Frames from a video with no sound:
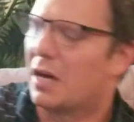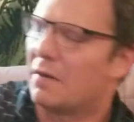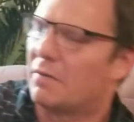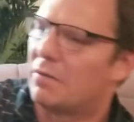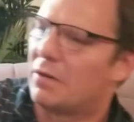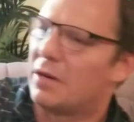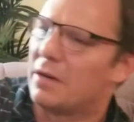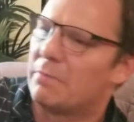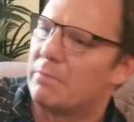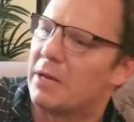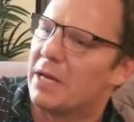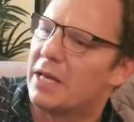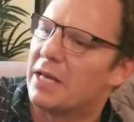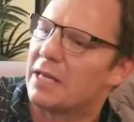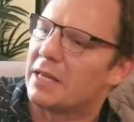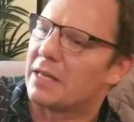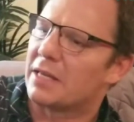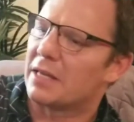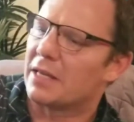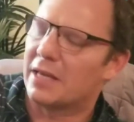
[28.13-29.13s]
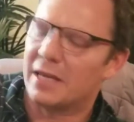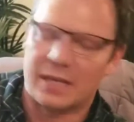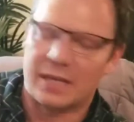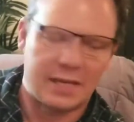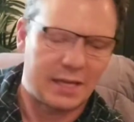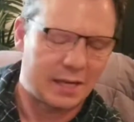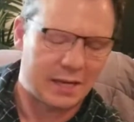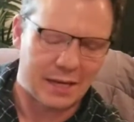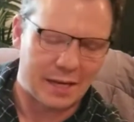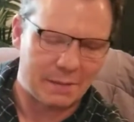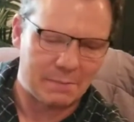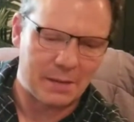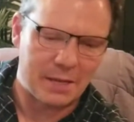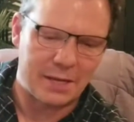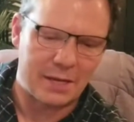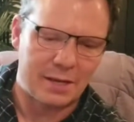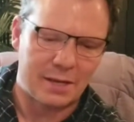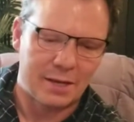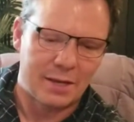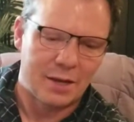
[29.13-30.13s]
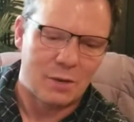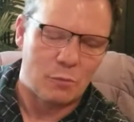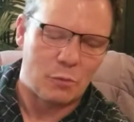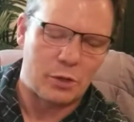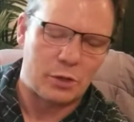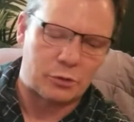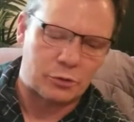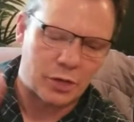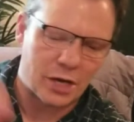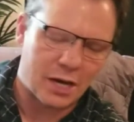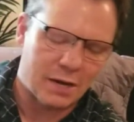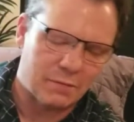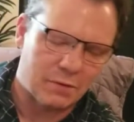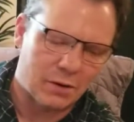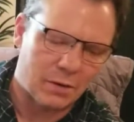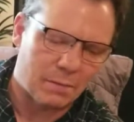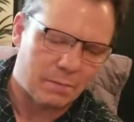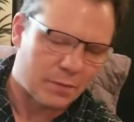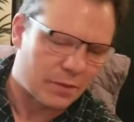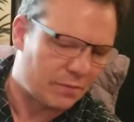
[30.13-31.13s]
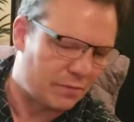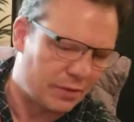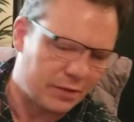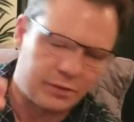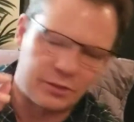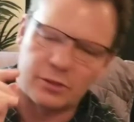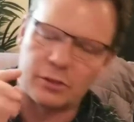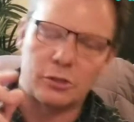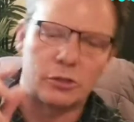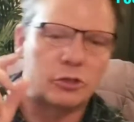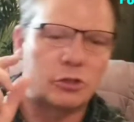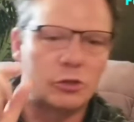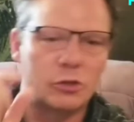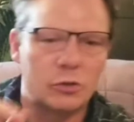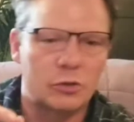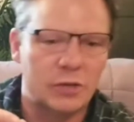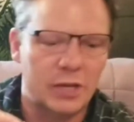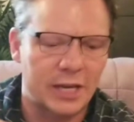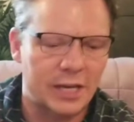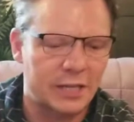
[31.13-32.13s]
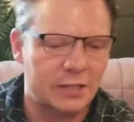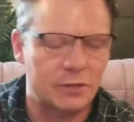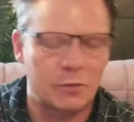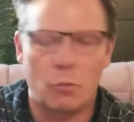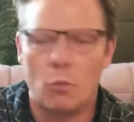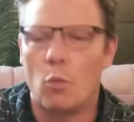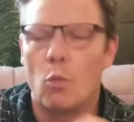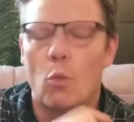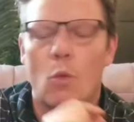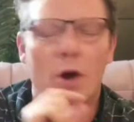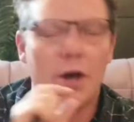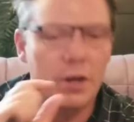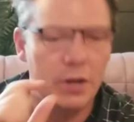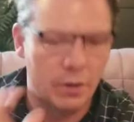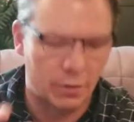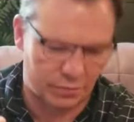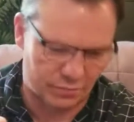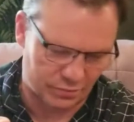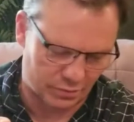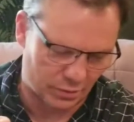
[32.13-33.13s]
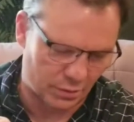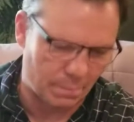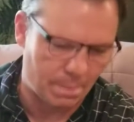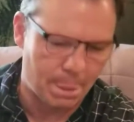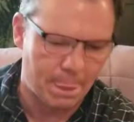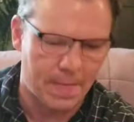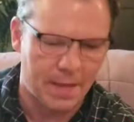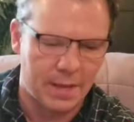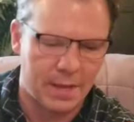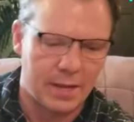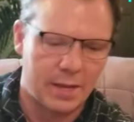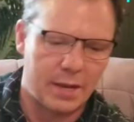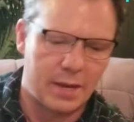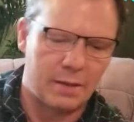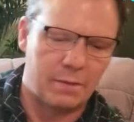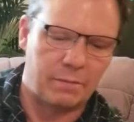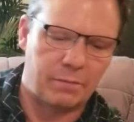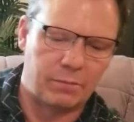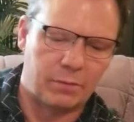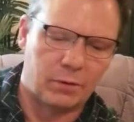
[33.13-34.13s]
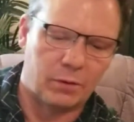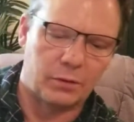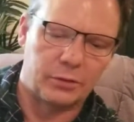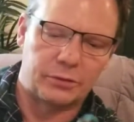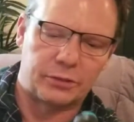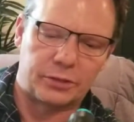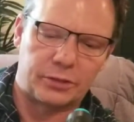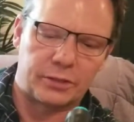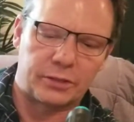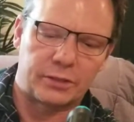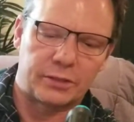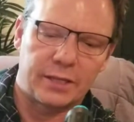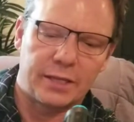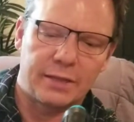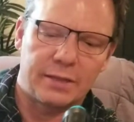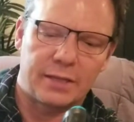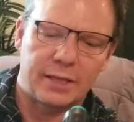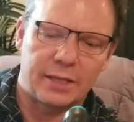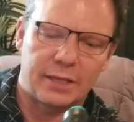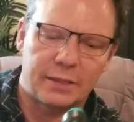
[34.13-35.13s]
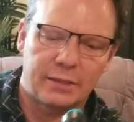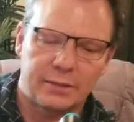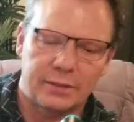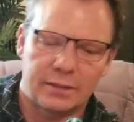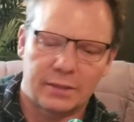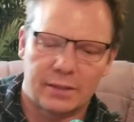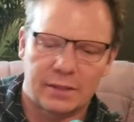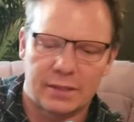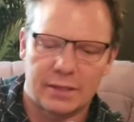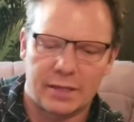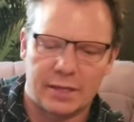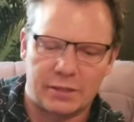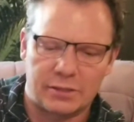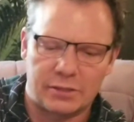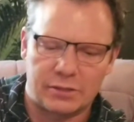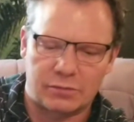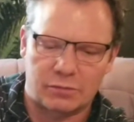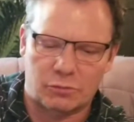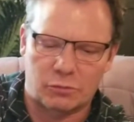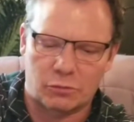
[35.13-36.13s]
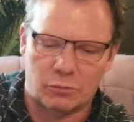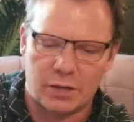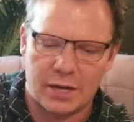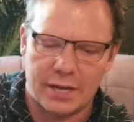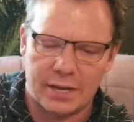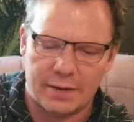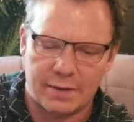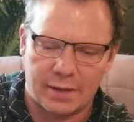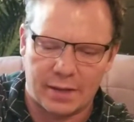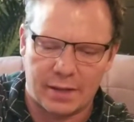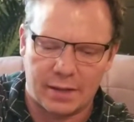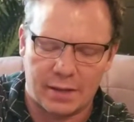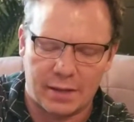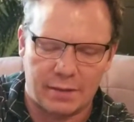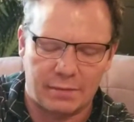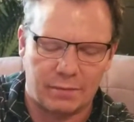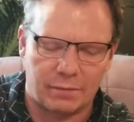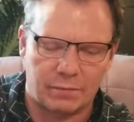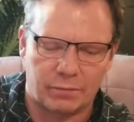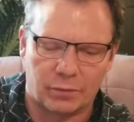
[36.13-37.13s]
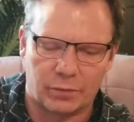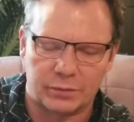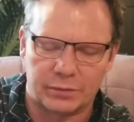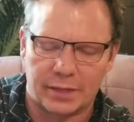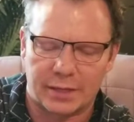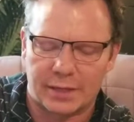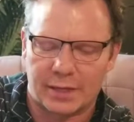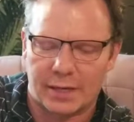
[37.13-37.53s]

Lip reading: very big, and I mean, when you travel, fits in your suitcase, wonderful. And it folds just like this. It's great. It folds like